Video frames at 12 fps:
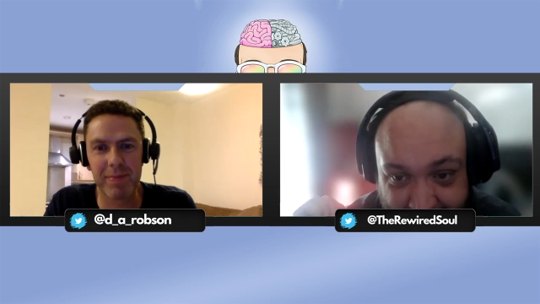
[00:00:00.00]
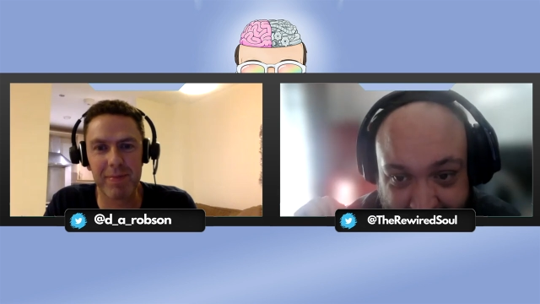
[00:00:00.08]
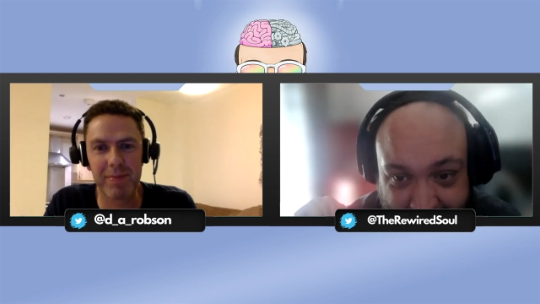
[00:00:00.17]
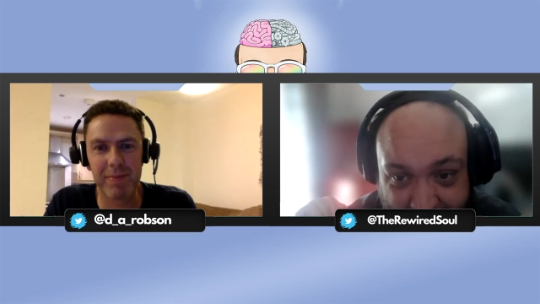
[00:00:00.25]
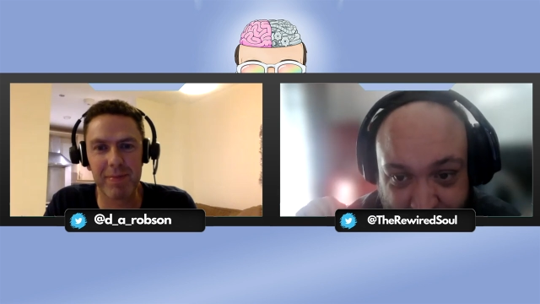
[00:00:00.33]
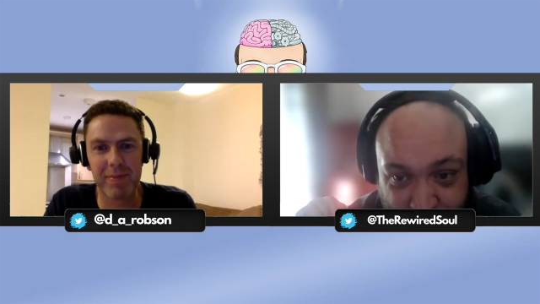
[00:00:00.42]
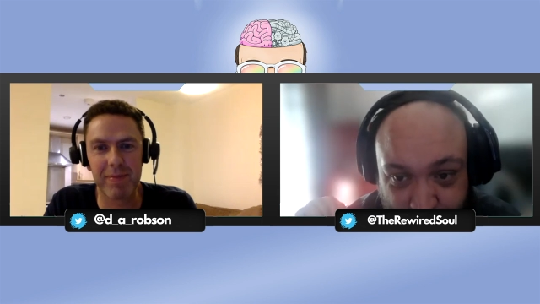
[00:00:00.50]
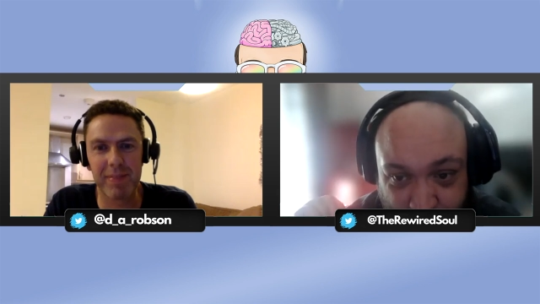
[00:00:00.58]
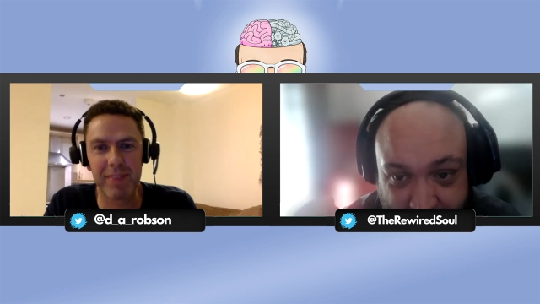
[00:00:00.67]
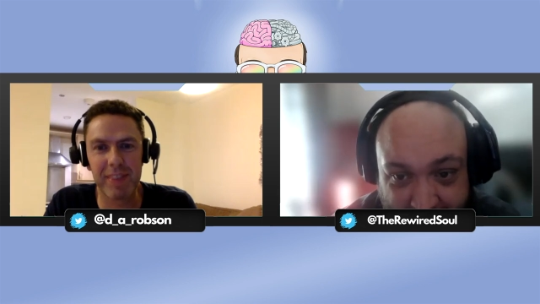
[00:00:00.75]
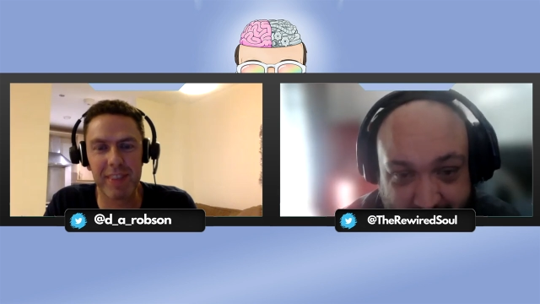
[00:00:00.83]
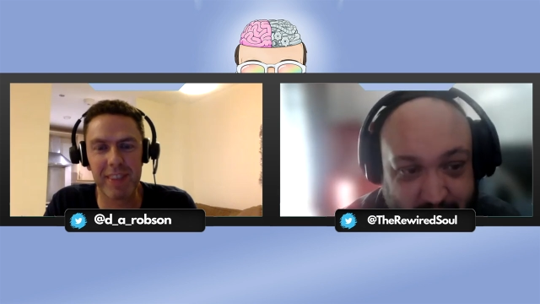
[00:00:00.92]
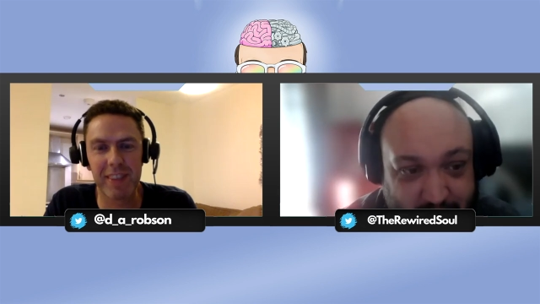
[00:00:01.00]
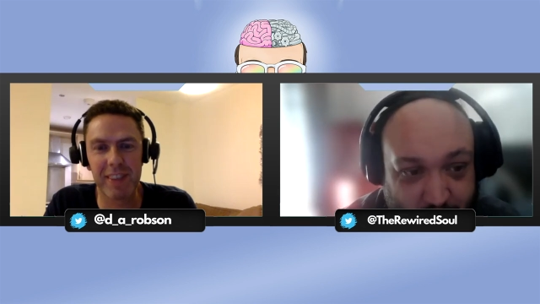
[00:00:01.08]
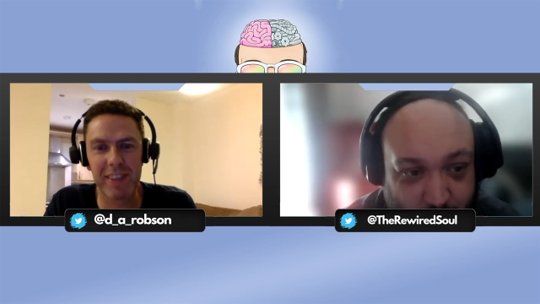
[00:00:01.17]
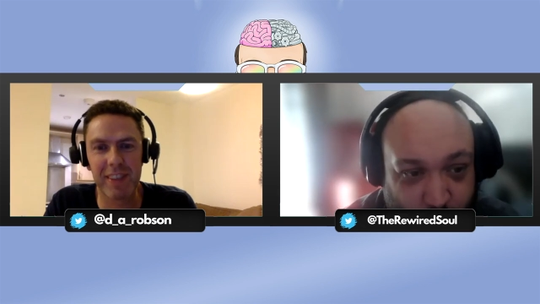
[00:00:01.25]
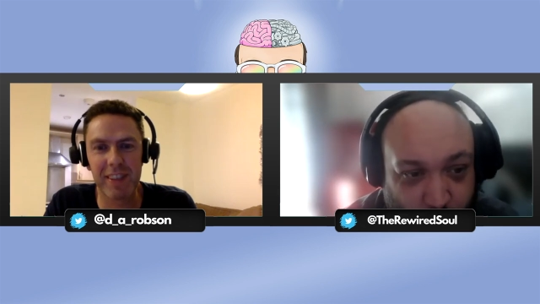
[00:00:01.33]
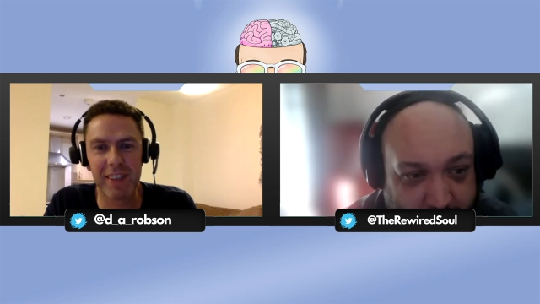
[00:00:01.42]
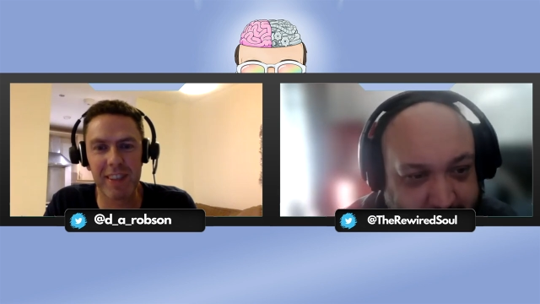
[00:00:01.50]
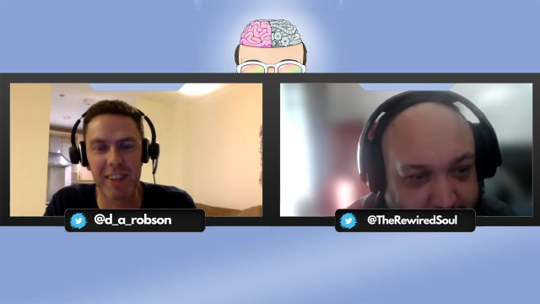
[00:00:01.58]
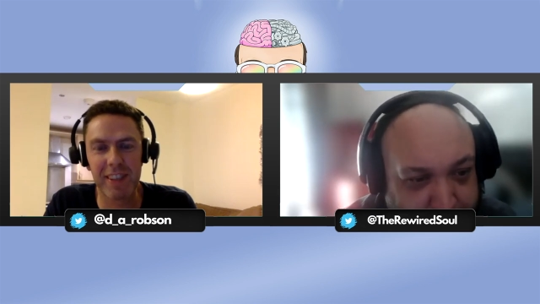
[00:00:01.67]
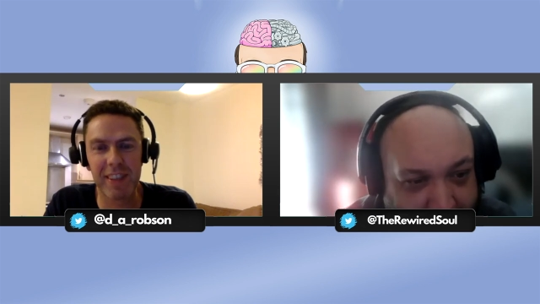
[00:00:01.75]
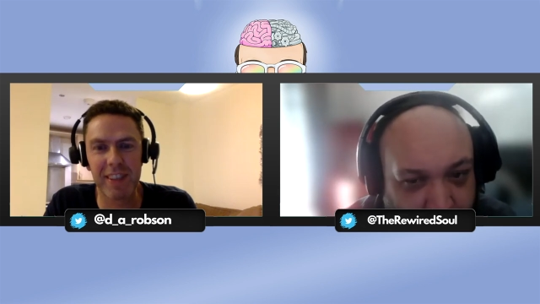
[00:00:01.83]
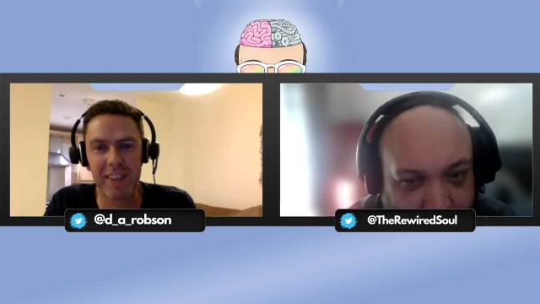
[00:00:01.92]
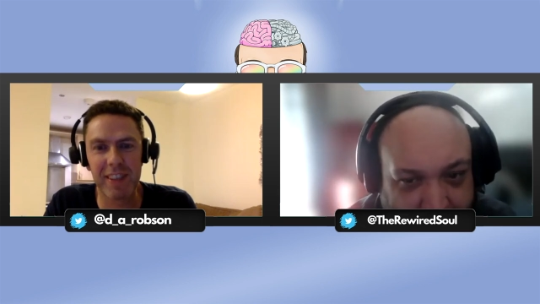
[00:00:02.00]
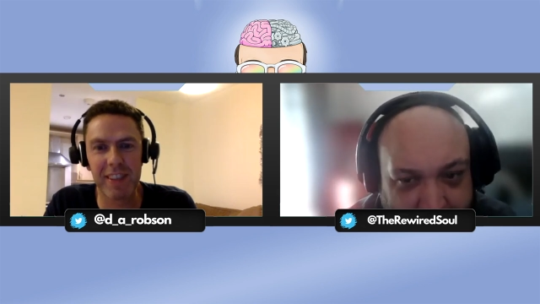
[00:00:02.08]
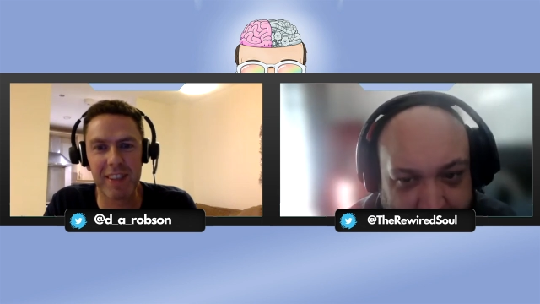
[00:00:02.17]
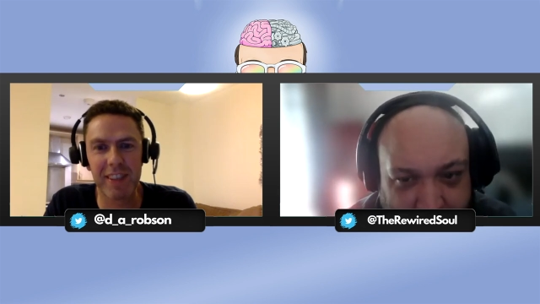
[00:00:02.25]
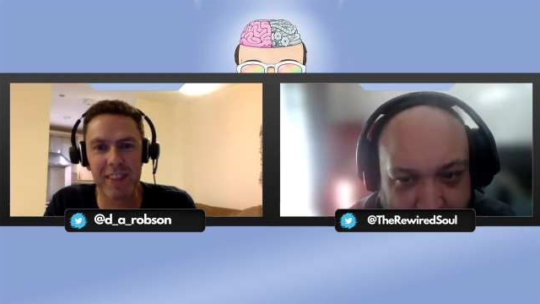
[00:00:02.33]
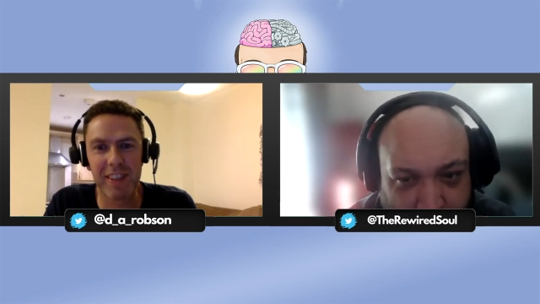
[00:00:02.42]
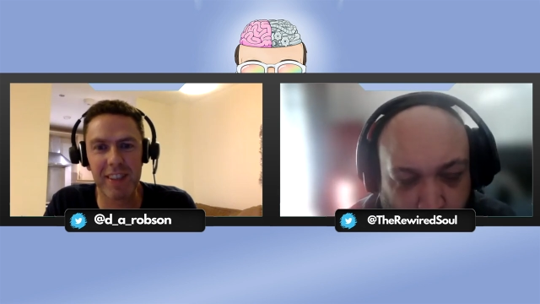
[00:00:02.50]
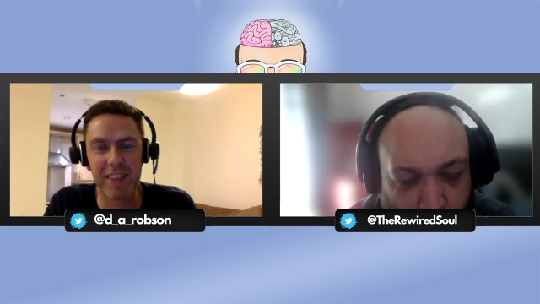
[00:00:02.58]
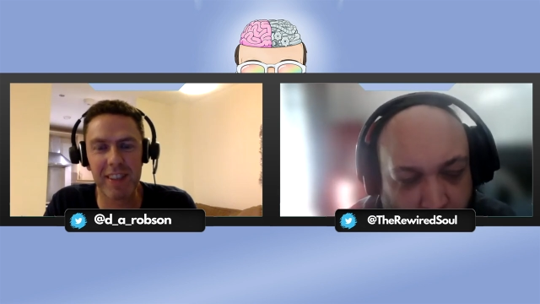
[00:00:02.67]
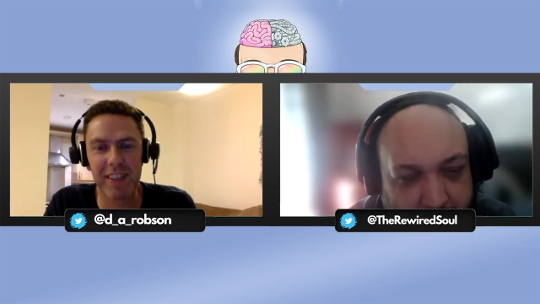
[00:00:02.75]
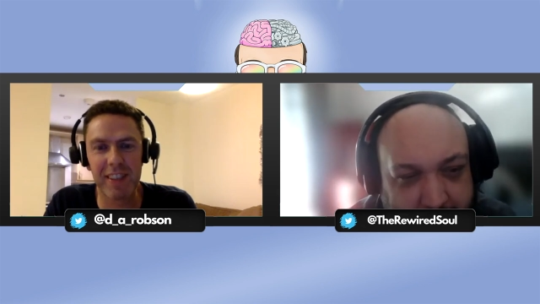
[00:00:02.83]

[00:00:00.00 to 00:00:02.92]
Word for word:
Speaker 1: Can you let us know what it's about and kind of like what